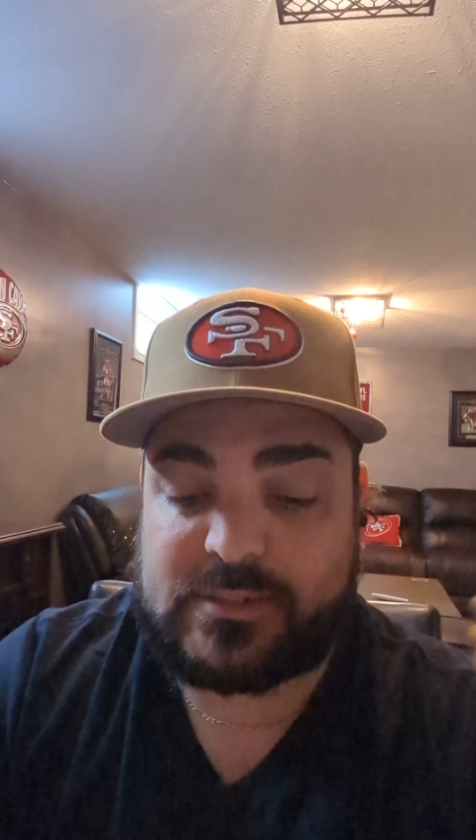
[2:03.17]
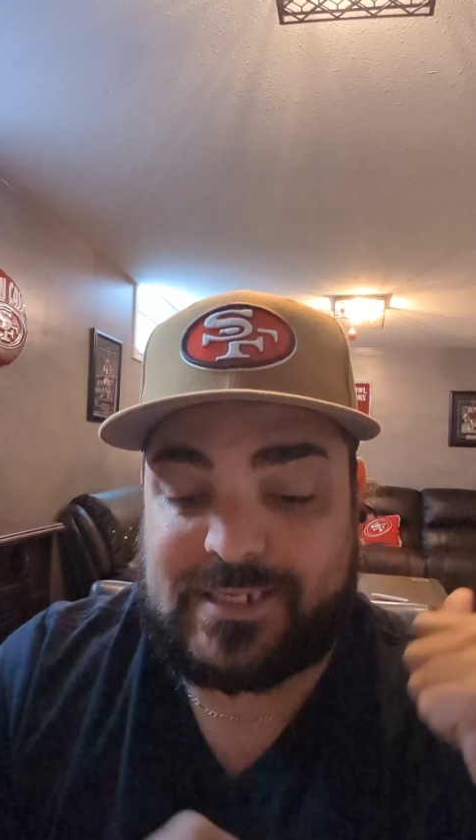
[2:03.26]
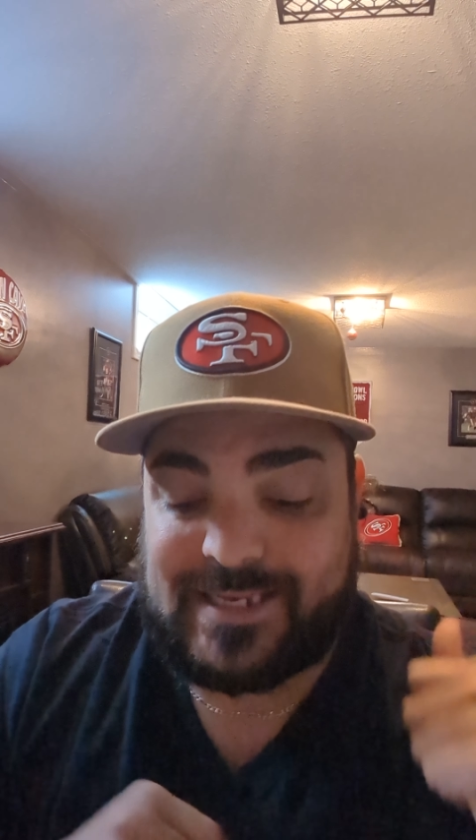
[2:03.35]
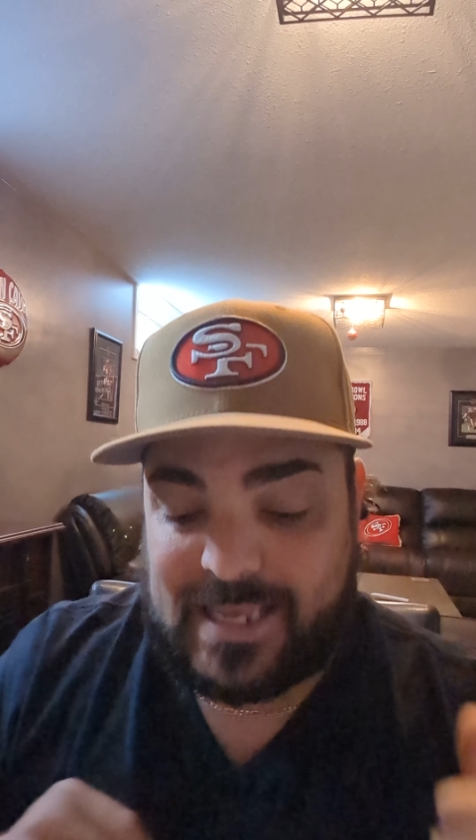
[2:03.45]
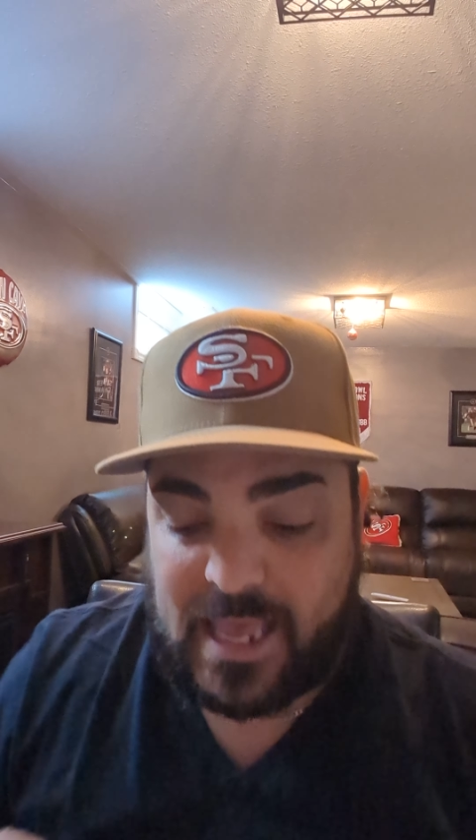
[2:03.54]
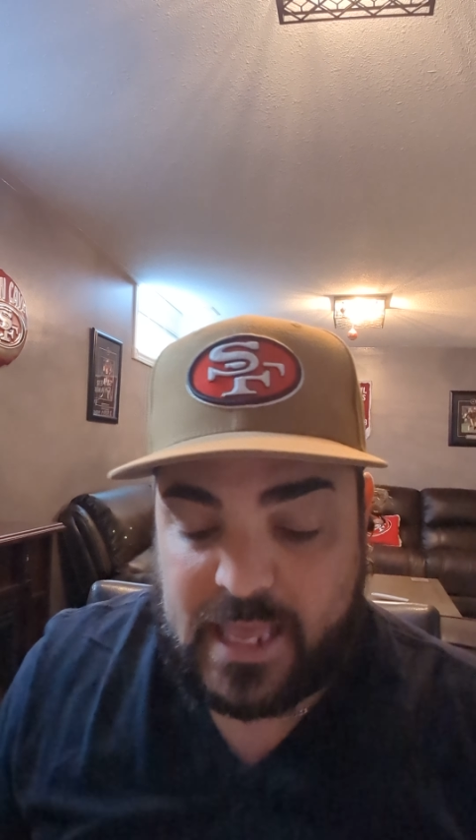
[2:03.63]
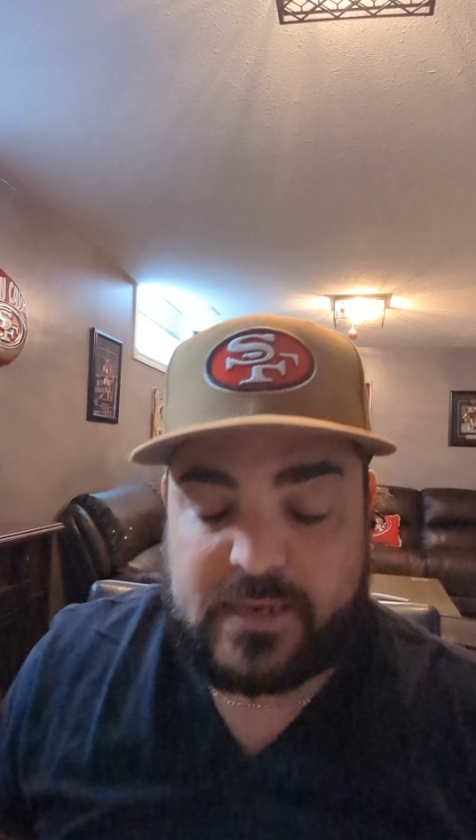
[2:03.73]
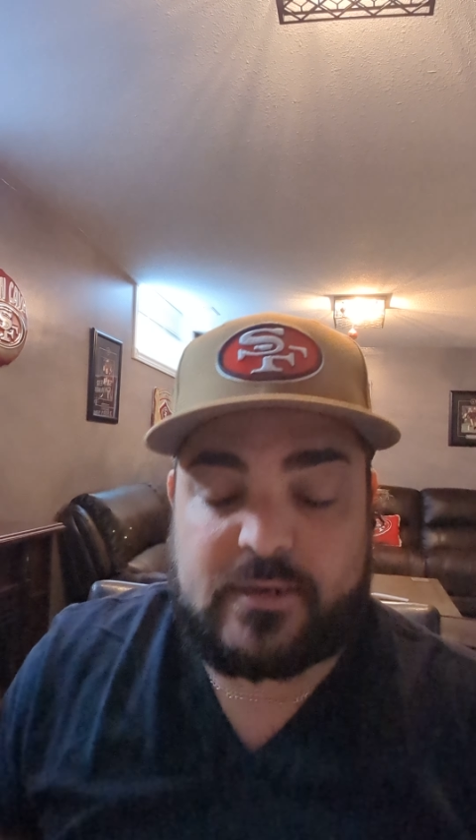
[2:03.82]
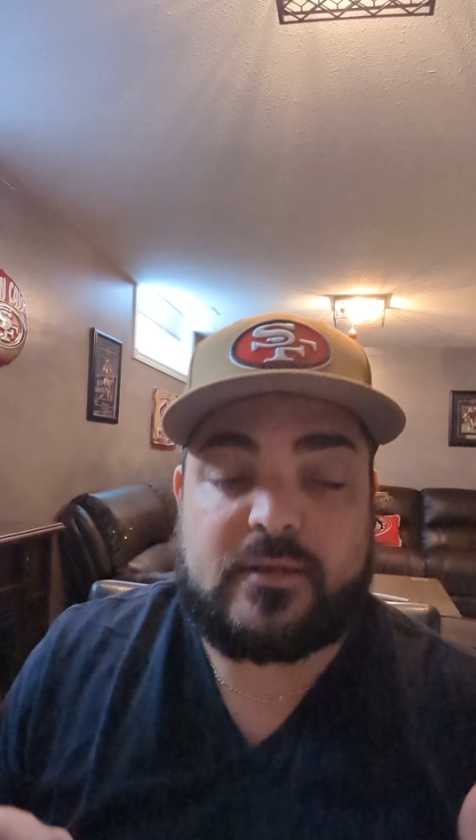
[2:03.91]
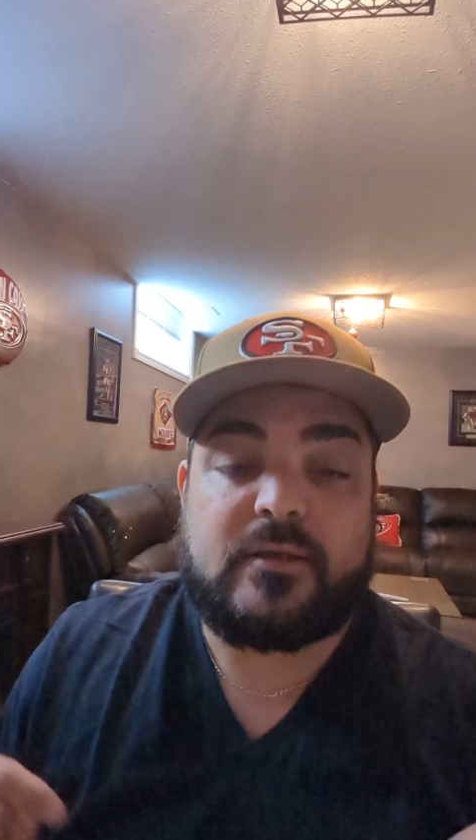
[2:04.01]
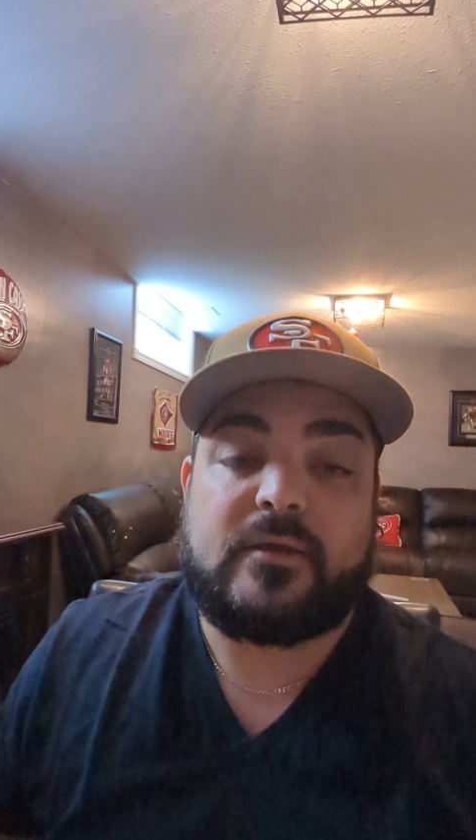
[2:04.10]
as you
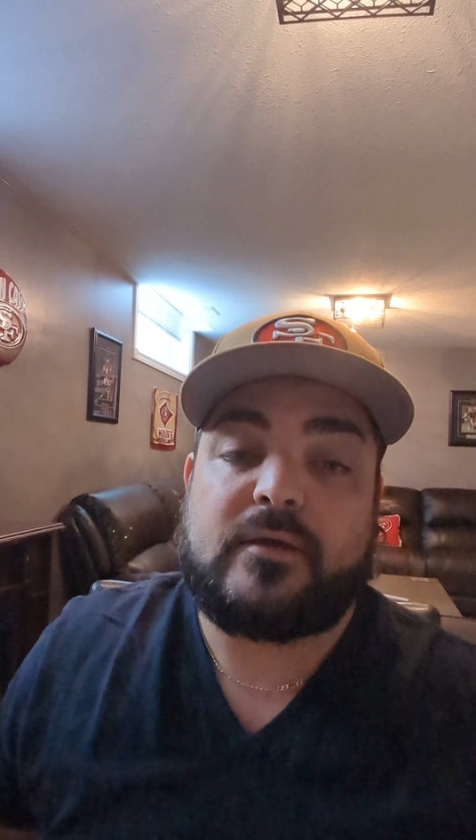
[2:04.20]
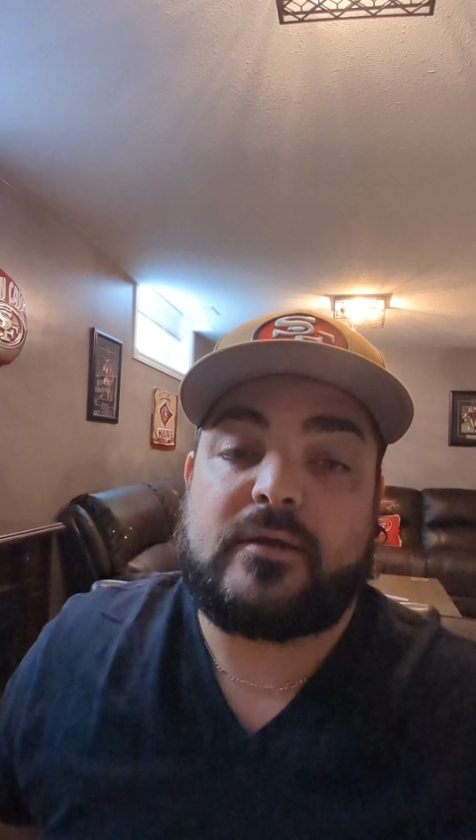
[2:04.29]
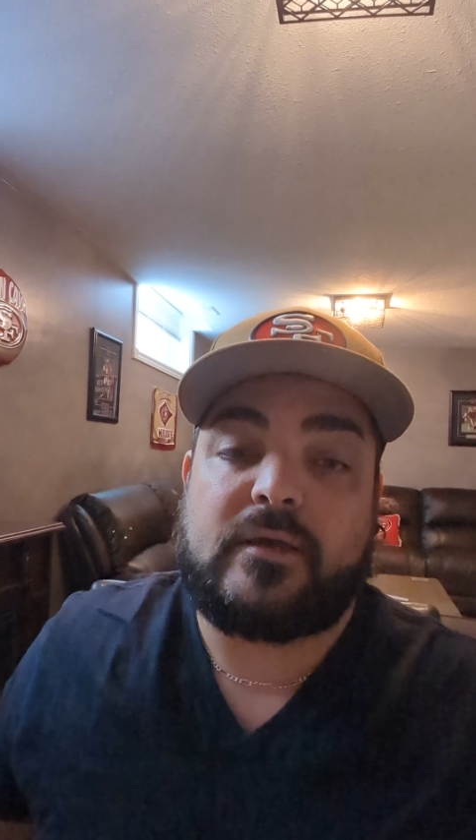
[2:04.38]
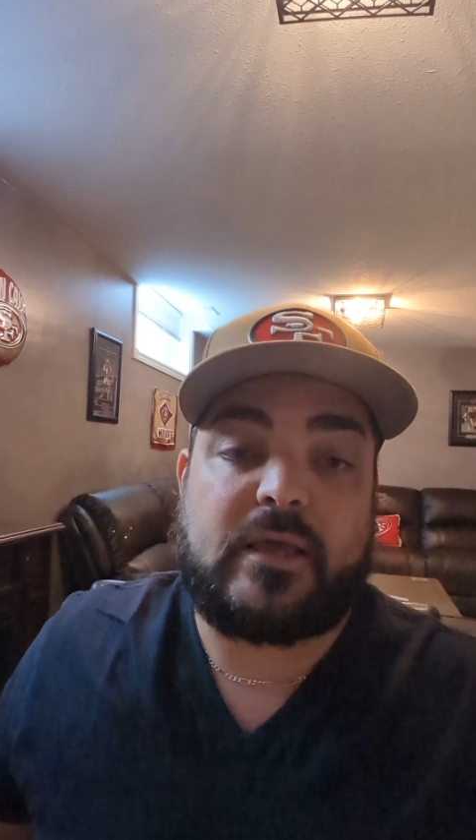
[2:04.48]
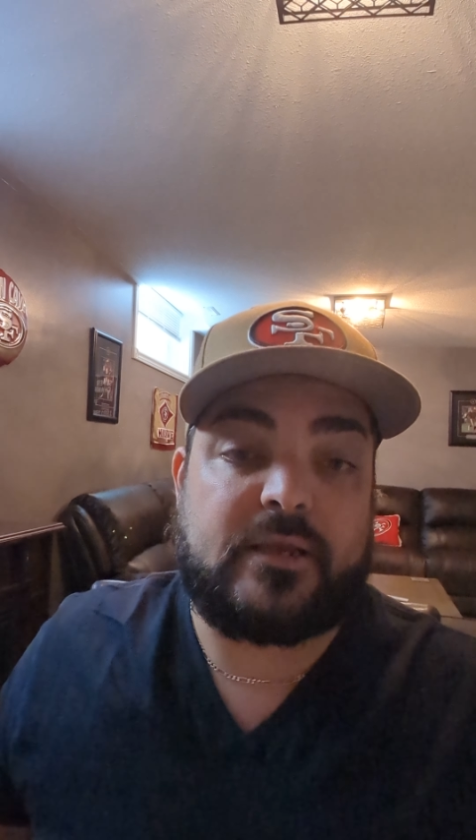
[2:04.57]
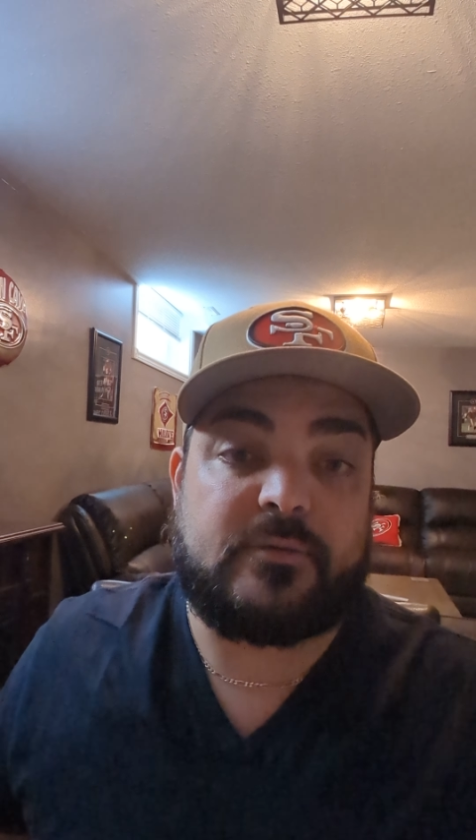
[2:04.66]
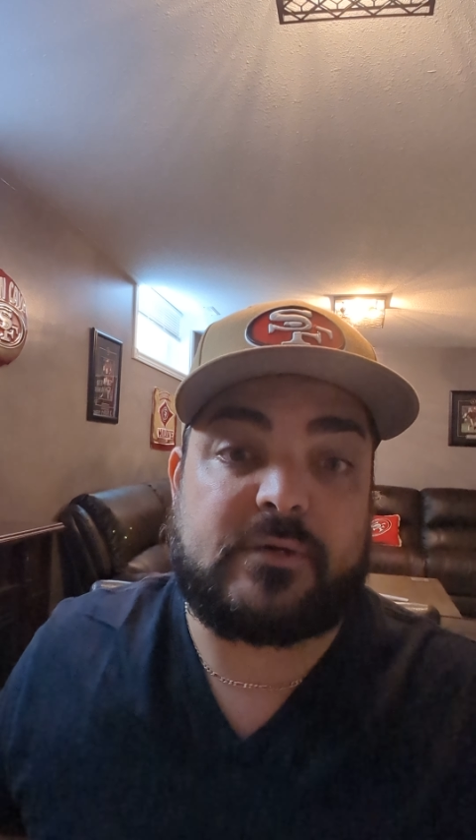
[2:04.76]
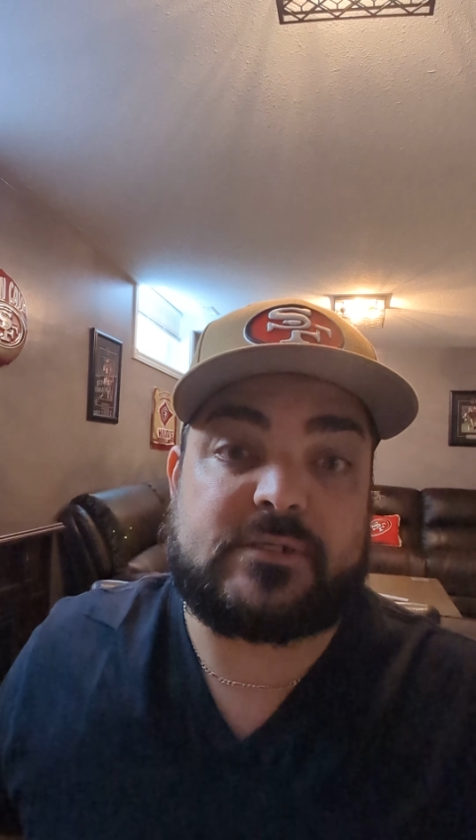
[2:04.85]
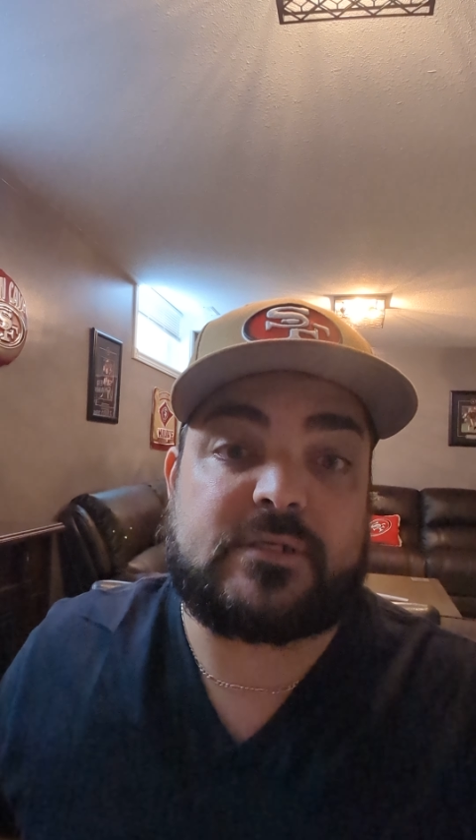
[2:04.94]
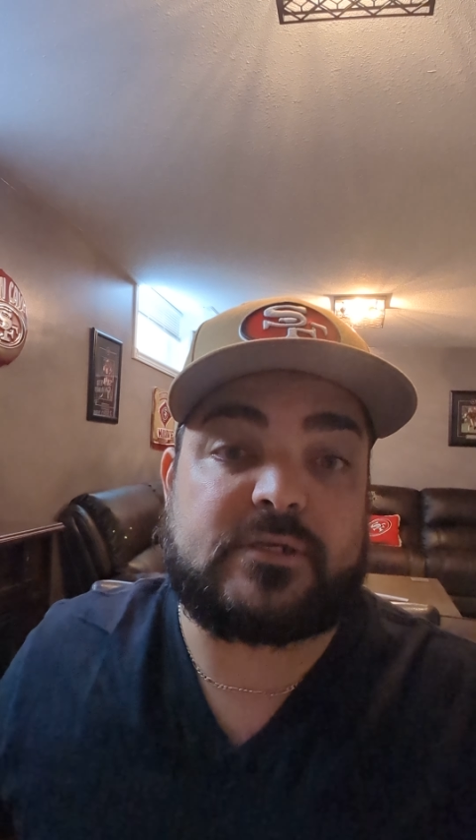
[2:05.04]
can. Anyways,